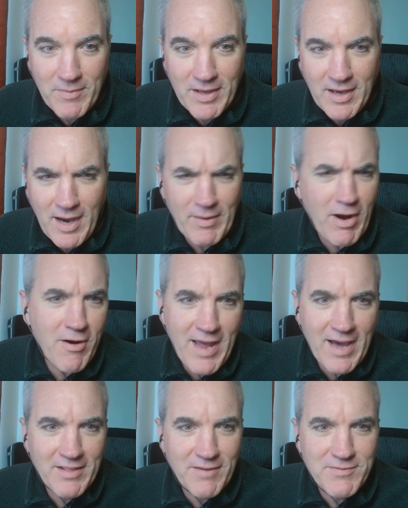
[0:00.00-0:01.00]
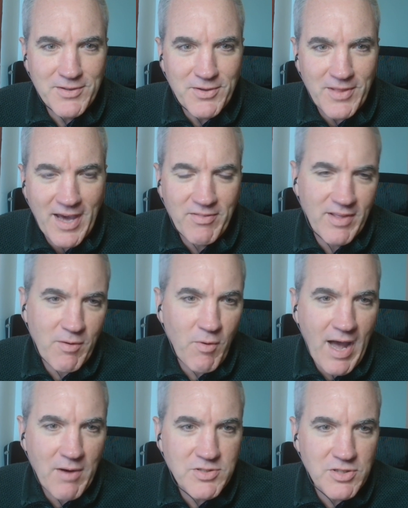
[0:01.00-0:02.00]
I'm like, oh yeah, I'd love to do that. I'm like, well,
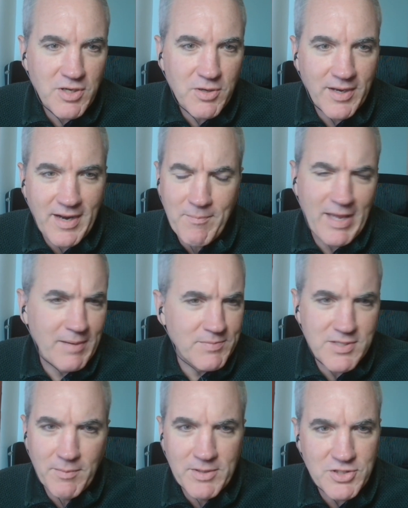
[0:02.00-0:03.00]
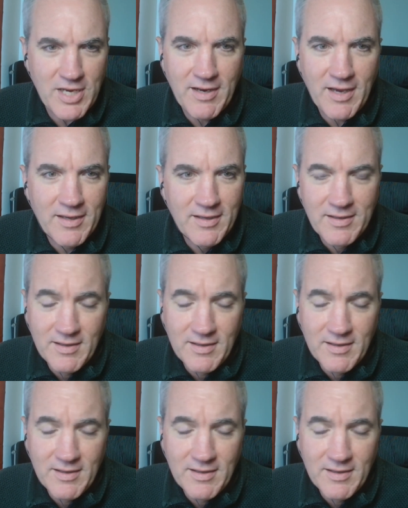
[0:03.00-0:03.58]
how would you do it? And I made up some agenda.